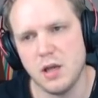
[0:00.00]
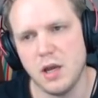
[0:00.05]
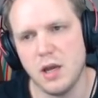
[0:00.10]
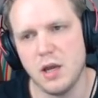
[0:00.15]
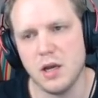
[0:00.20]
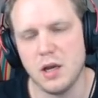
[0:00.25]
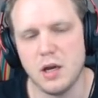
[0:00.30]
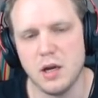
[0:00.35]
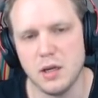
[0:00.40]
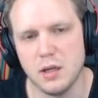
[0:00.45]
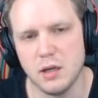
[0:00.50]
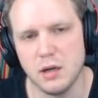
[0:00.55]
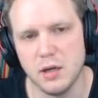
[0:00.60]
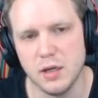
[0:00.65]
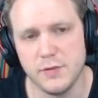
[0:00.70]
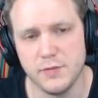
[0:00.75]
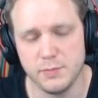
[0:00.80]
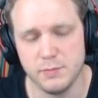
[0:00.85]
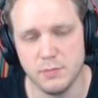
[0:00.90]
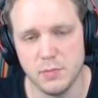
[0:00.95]
uh, I
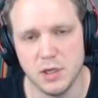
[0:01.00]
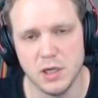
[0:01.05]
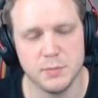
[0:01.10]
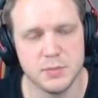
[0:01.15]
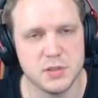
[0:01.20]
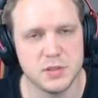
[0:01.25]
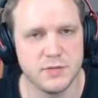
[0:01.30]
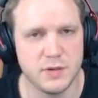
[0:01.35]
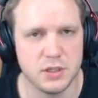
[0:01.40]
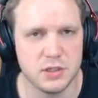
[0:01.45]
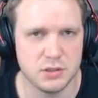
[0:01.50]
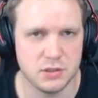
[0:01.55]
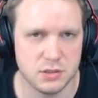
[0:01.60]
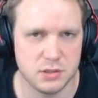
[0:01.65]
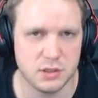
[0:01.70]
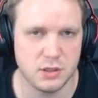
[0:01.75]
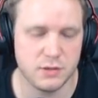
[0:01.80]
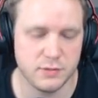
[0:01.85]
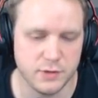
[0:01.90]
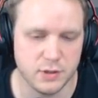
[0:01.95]
I've my observation
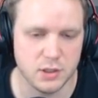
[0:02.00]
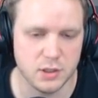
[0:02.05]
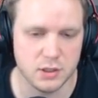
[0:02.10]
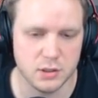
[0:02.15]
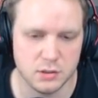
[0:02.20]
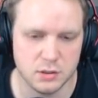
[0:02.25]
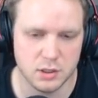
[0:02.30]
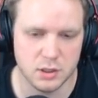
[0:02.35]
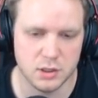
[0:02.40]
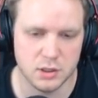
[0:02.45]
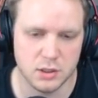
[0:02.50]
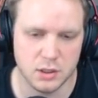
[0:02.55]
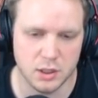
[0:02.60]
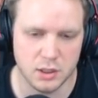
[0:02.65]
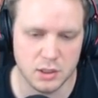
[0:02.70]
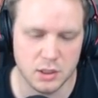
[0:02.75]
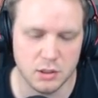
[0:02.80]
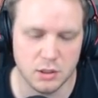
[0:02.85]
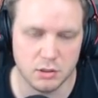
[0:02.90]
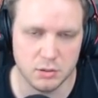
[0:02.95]
so far, uh,
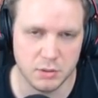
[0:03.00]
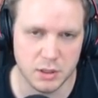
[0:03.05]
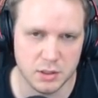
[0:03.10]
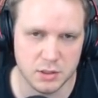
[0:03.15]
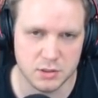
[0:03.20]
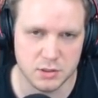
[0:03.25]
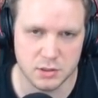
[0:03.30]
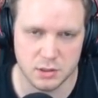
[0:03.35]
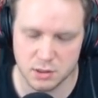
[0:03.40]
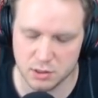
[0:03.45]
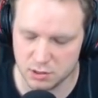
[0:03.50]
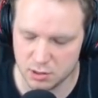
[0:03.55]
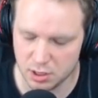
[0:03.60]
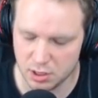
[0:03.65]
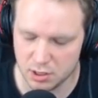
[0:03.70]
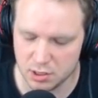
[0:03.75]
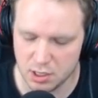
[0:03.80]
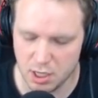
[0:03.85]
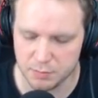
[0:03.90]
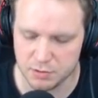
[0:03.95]
and they're not going to be as, as
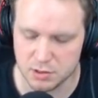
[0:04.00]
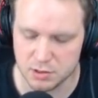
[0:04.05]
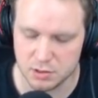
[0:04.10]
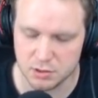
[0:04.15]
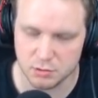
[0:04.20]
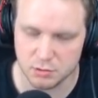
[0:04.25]
in depth as